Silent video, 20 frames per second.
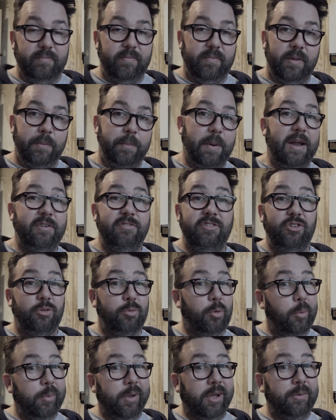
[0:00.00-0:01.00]
The batteries are
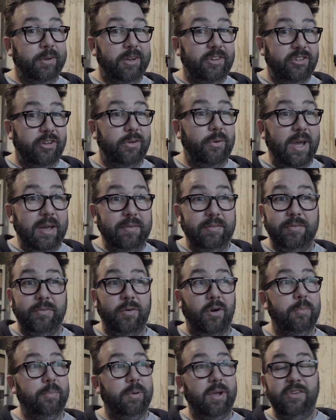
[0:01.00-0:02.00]
probably going to be too heavy
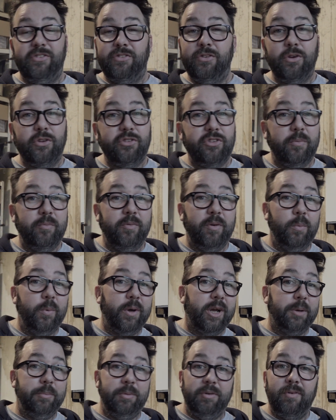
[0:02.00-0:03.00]
for it, but it's not something we're
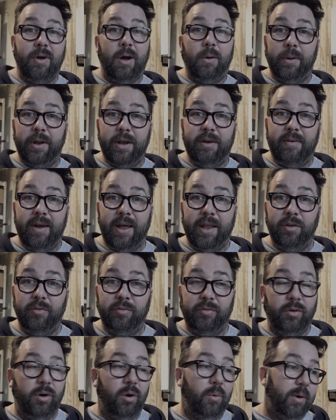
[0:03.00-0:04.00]
going to be rolling around the
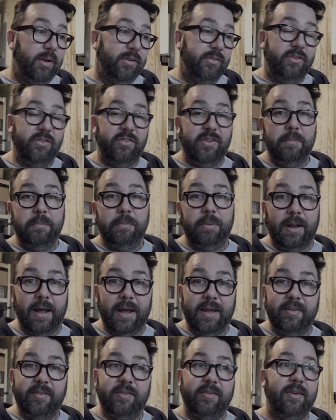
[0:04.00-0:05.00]
floor. Once it's in
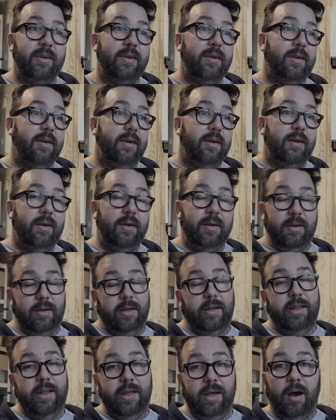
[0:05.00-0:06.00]
place
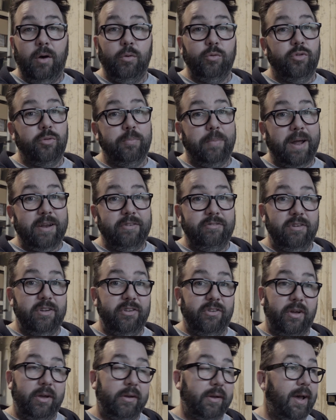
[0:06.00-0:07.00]
and it holds the
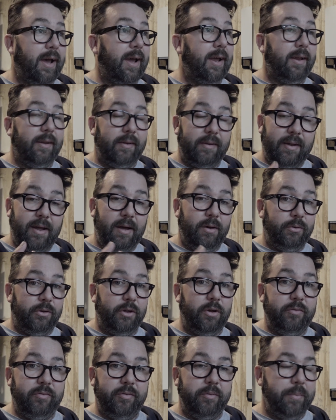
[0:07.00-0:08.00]
batteries okay, that'll
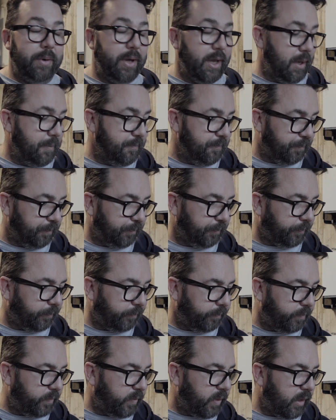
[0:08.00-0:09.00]
do for me.
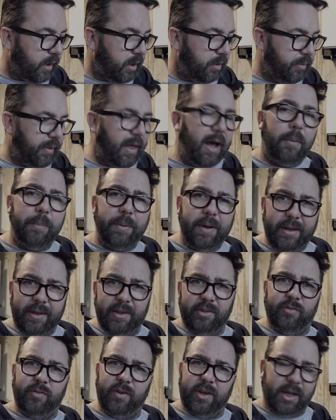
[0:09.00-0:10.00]
That'll be in
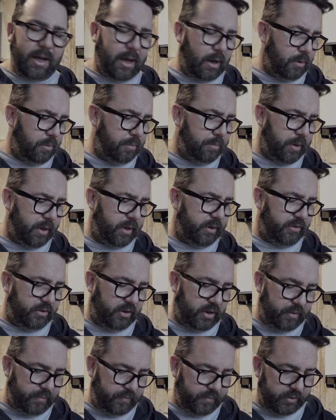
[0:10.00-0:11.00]
this video, but
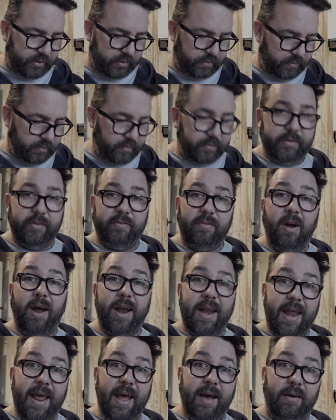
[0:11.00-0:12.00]
for
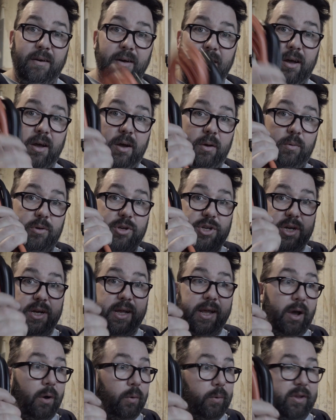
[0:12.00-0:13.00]
right now, we're just going
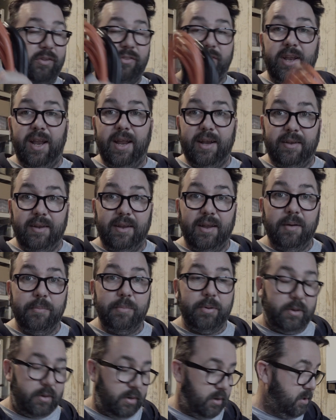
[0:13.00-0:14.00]
to get all this connected
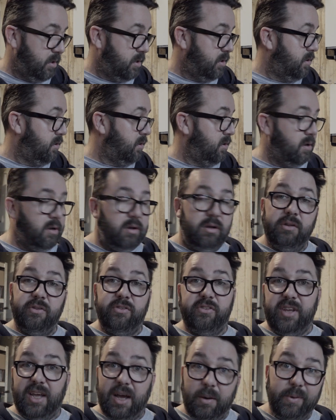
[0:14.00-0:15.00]
up and
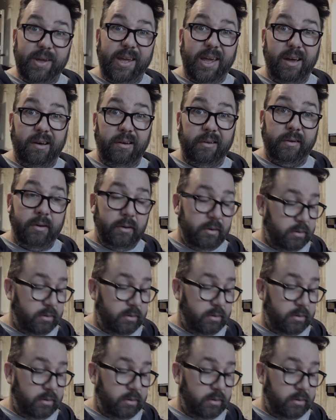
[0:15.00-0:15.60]
see how we get on.